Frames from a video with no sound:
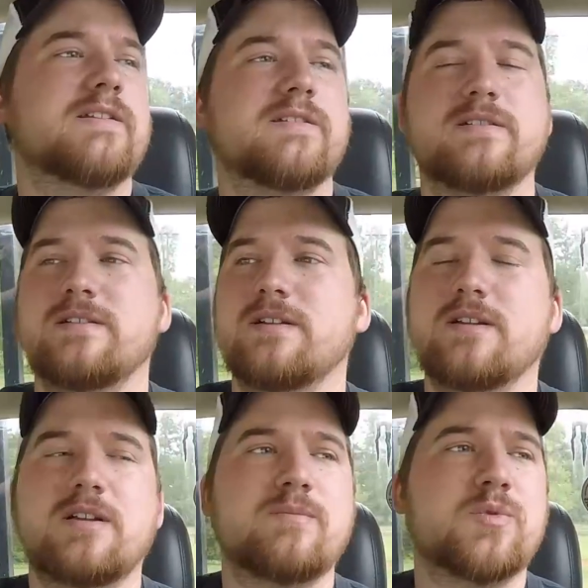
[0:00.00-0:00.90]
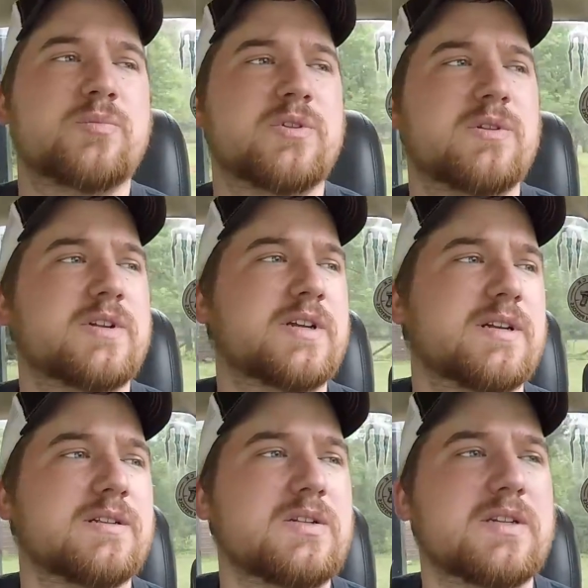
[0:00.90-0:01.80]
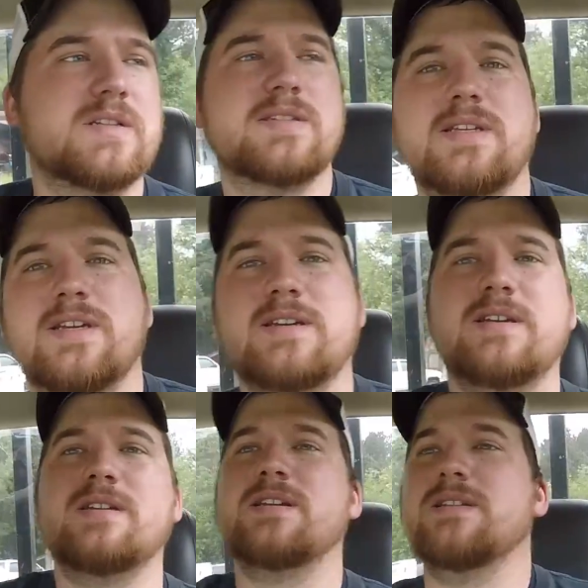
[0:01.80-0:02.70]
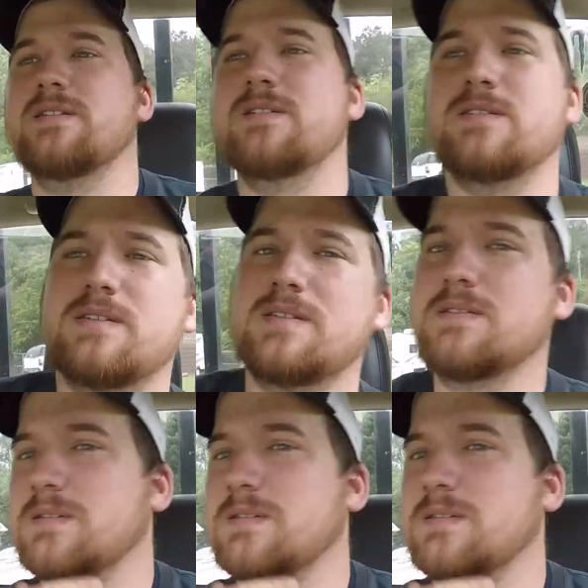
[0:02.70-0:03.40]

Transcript: I'm going to pull in here and look to see how good it looks